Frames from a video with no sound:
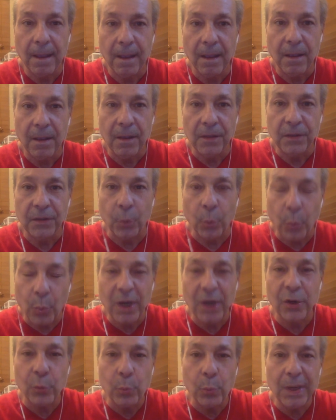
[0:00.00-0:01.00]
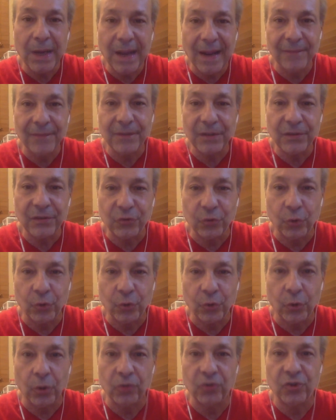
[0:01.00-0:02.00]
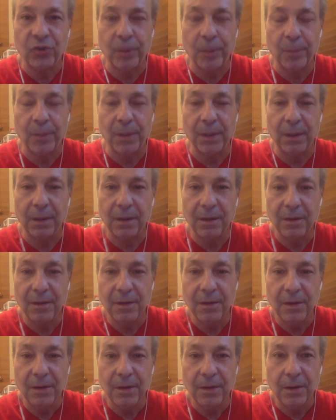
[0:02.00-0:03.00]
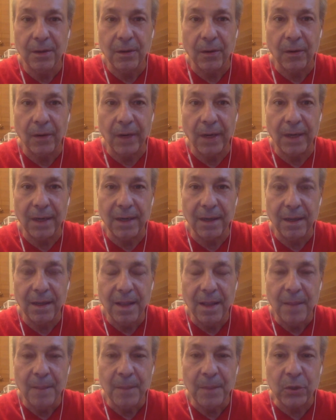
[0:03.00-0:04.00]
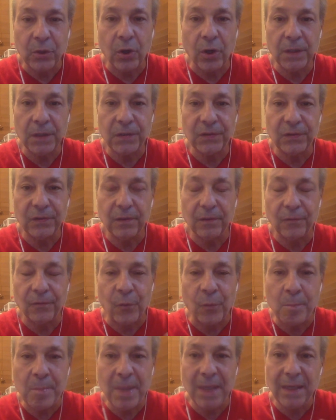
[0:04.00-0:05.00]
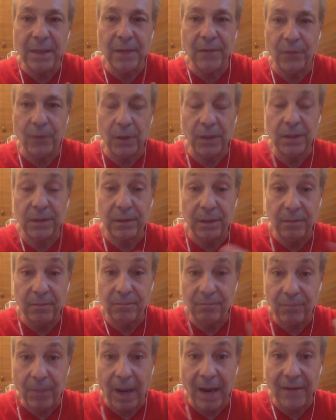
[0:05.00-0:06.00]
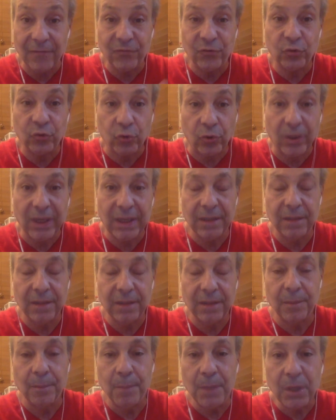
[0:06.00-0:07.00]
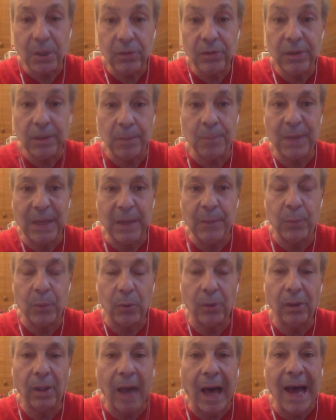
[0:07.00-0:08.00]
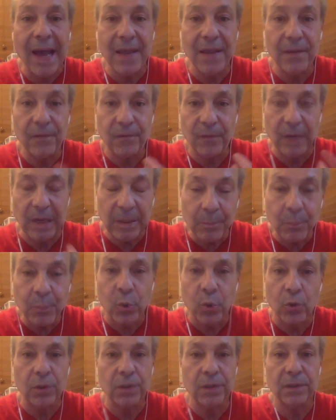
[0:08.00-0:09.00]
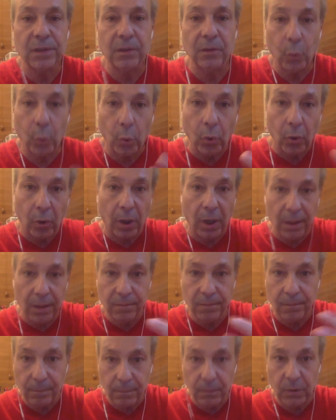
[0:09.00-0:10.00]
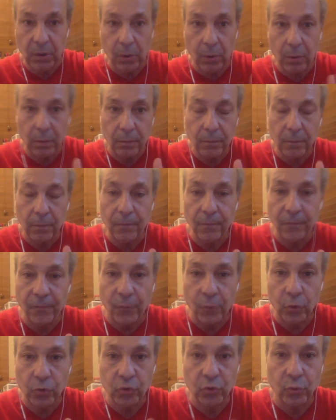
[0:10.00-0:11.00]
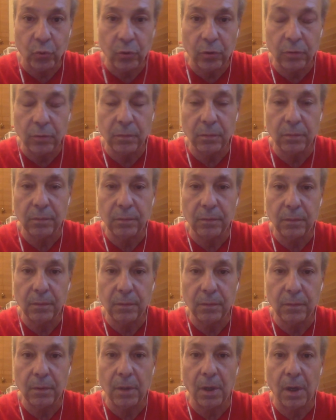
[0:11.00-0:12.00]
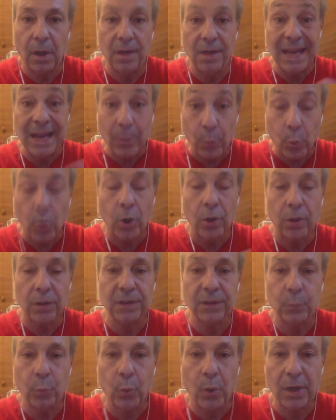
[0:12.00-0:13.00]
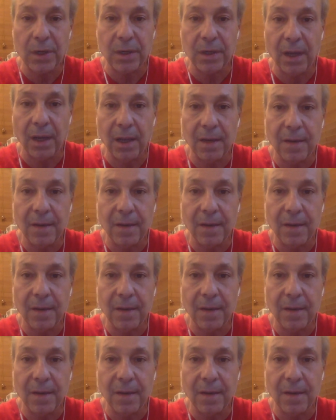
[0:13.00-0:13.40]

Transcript: So where do we have to start chipping? All right. Because for many of us, and I've trained 1 million people live in person or on, you know, virtual networks and whatnot.